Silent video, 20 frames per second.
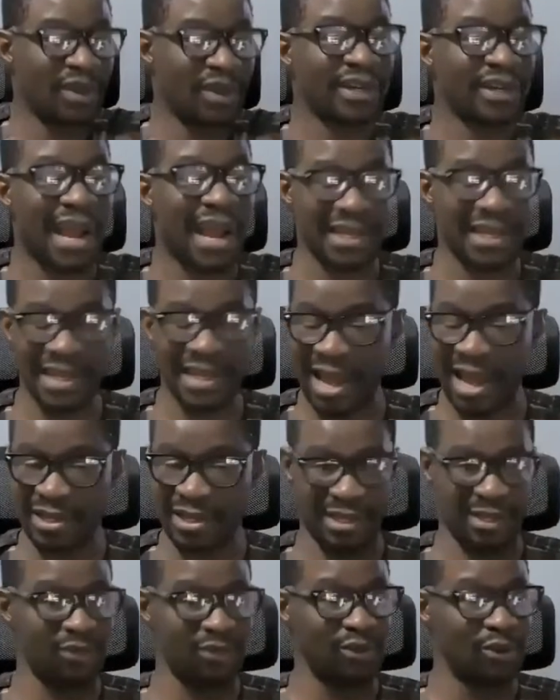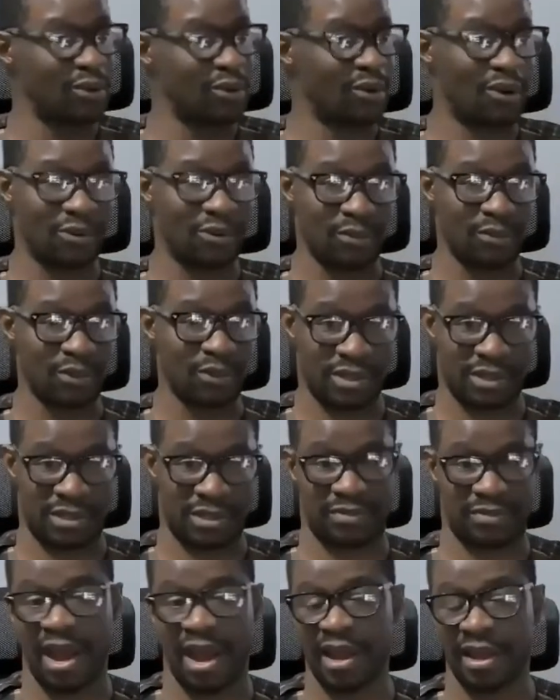Because that's, I see
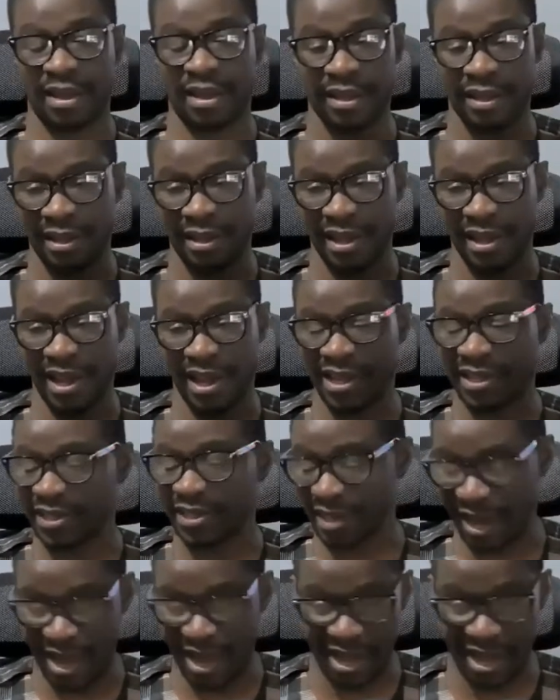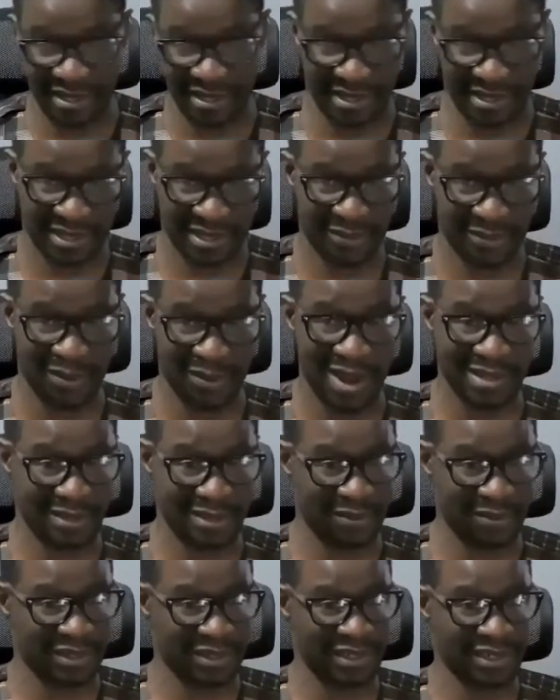almost my entire stay whilst
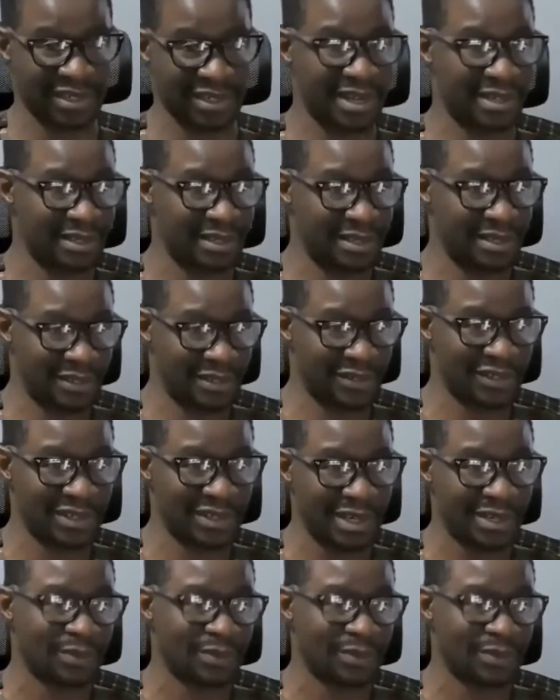I was a child in Sierra Leone